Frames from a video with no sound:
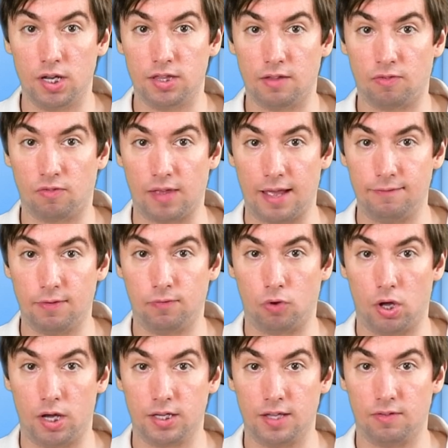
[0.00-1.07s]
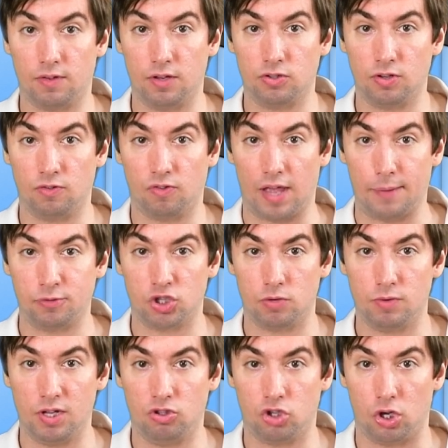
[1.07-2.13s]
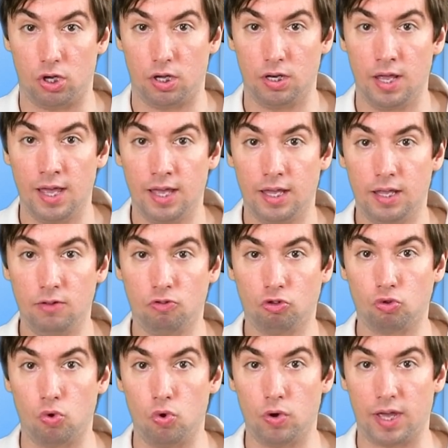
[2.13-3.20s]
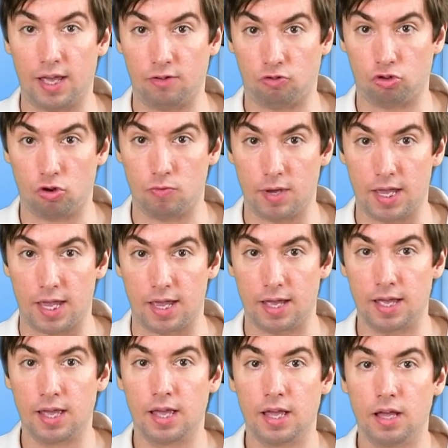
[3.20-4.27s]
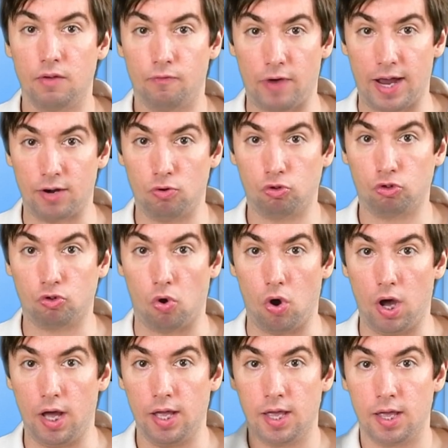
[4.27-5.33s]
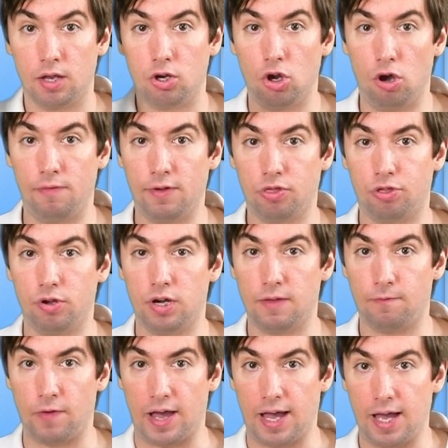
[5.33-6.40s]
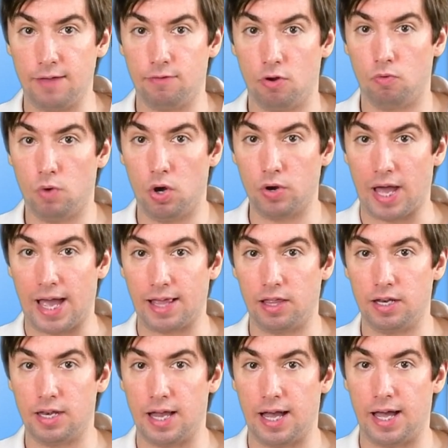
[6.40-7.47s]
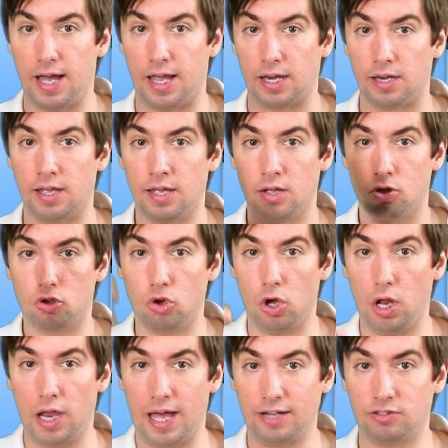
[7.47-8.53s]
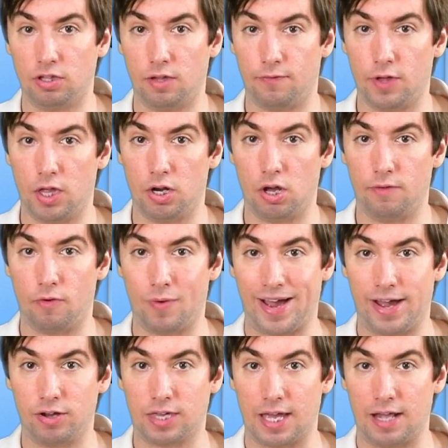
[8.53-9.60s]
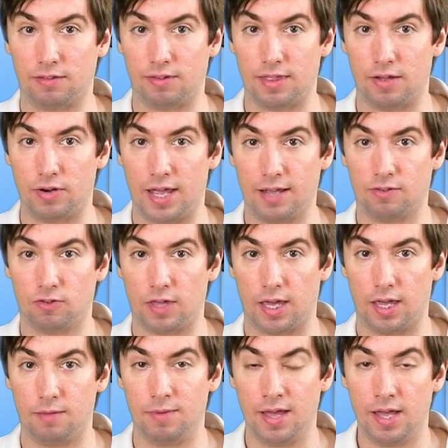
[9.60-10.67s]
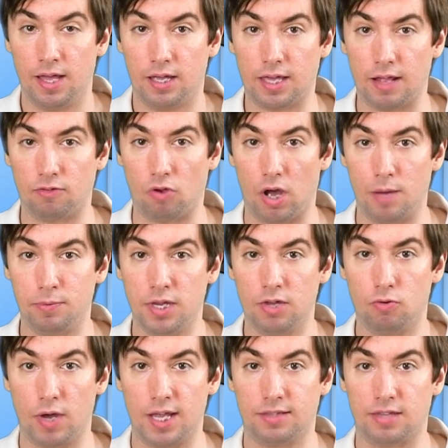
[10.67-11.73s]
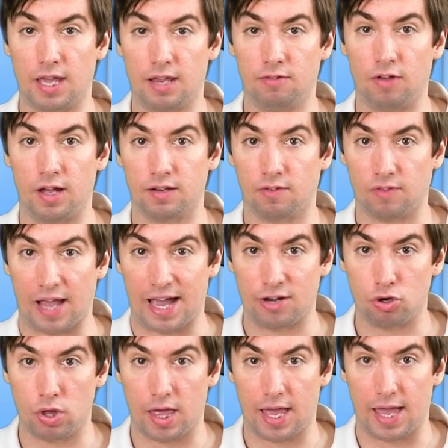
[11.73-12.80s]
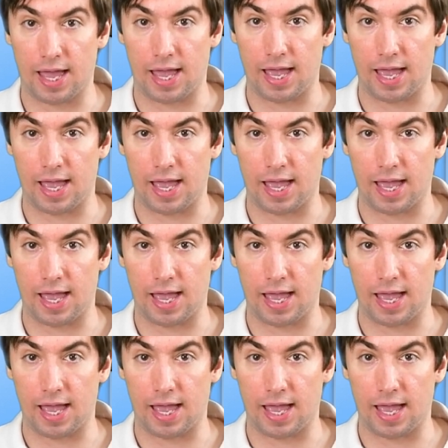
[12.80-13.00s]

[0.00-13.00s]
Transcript: the seventh longest interception return in school history. Final score Nova 35, Rhode Island 9. Good luck to the Villanova Wildcats in their next game against Albany Great Danes on Saturday.